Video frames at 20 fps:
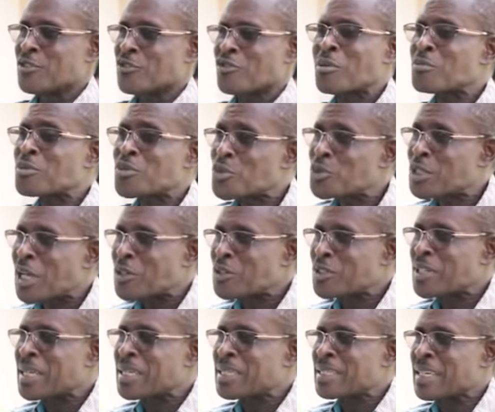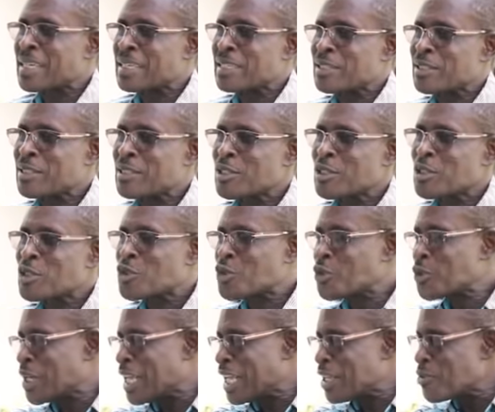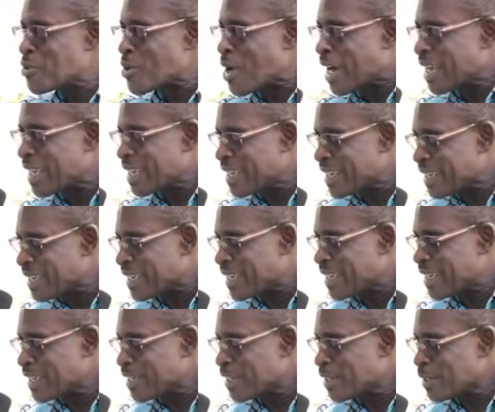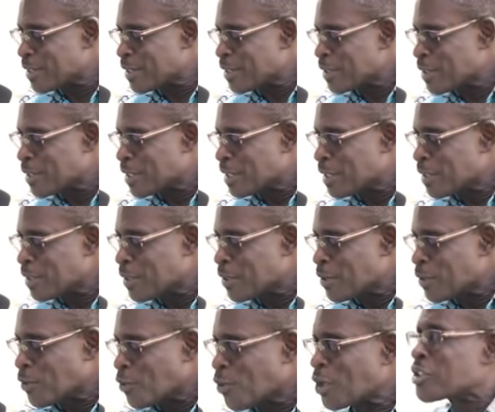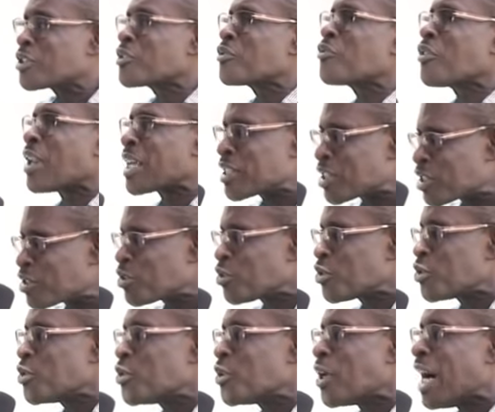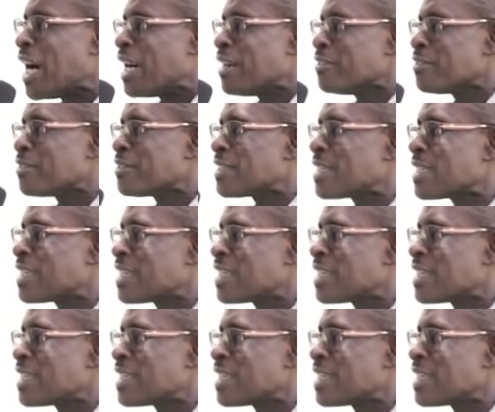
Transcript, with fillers: From 2010, today you are here. What reflections do you have?